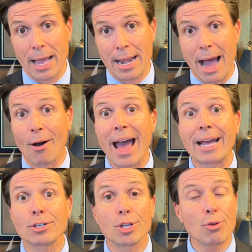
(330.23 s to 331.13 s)
Now
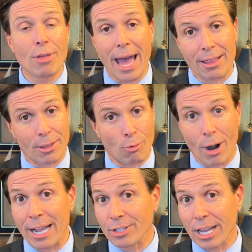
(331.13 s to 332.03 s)
add to that the
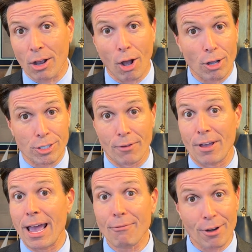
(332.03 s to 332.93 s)
rising costs of
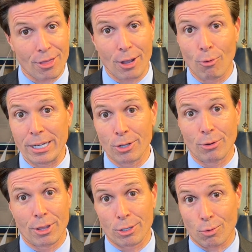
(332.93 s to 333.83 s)
everything we do
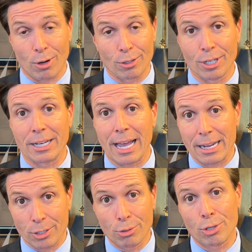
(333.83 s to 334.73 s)
in this world today
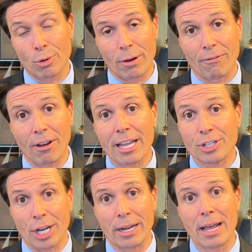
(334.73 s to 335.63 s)
due to
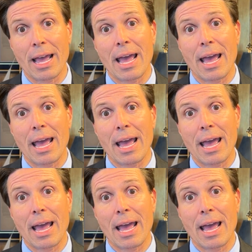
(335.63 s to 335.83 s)
inflation,